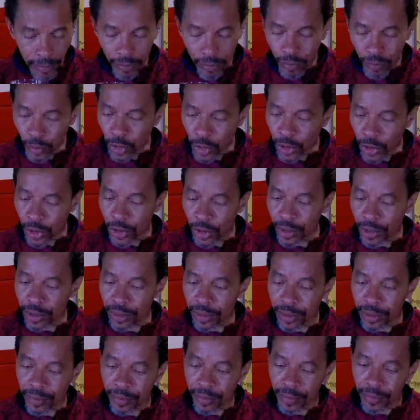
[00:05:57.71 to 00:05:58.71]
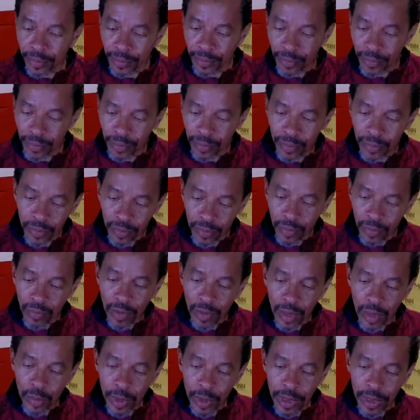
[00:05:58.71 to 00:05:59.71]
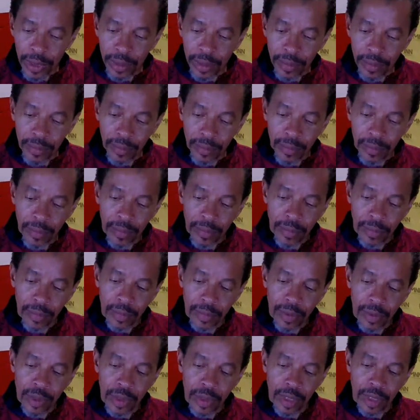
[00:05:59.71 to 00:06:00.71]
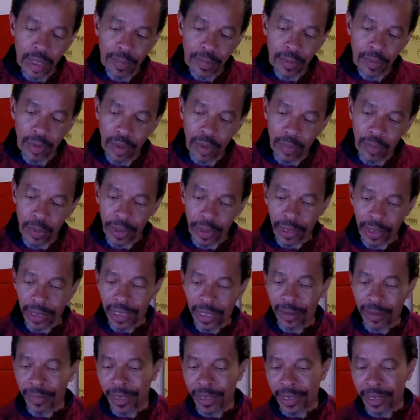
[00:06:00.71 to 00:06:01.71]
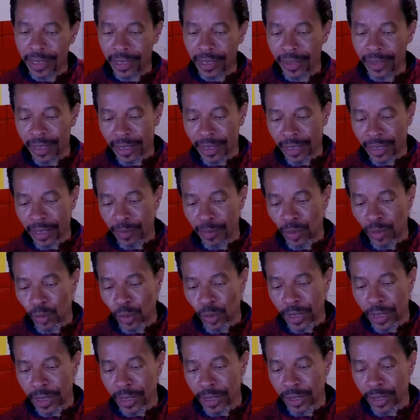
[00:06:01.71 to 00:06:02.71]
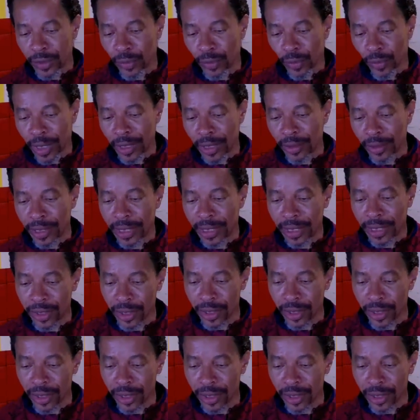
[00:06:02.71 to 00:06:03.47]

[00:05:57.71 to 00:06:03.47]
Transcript: It's good. We can top her off with a lemon there, that lemon wedge right on the edge